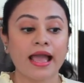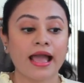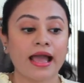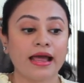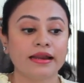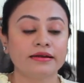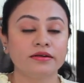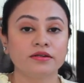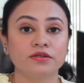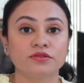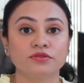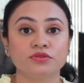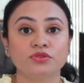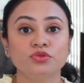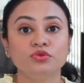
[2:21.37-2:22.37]
And
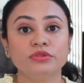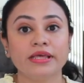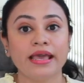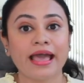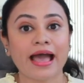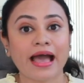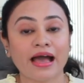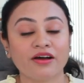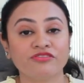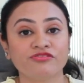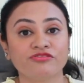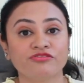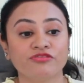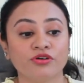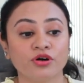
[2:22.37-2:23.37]
do they have
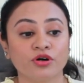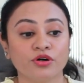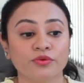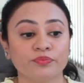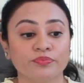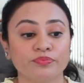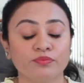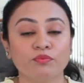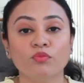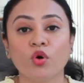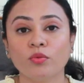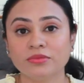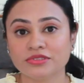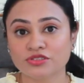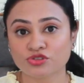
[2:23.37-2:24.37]

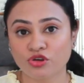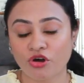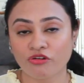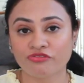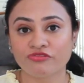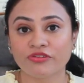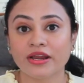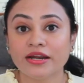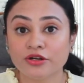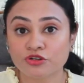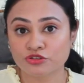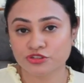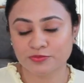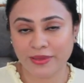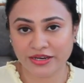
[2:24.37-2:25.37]
moments of
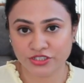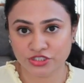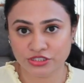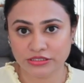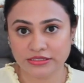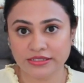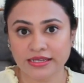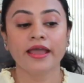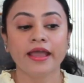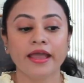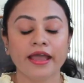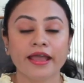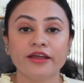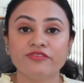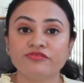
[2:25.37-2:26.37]
introspection?
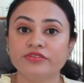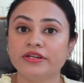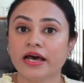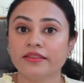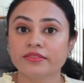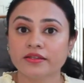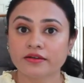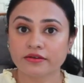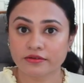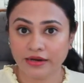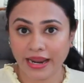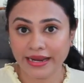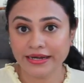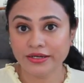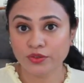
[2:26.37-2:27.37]
If done the
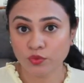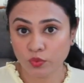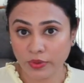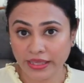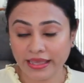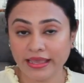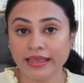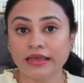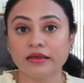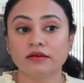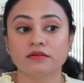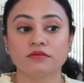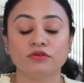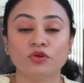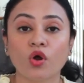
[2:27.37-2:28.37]
right way,
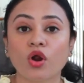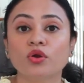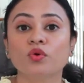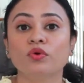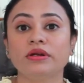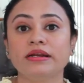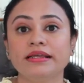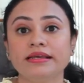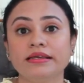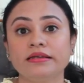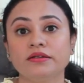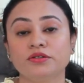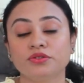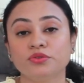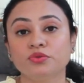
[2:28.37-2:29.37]
not
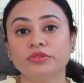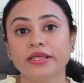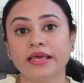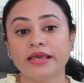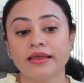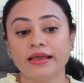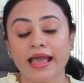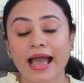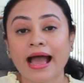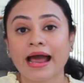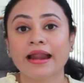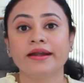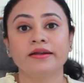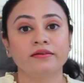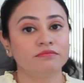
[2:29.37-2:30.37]
only do they
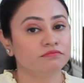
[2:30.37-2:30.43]
add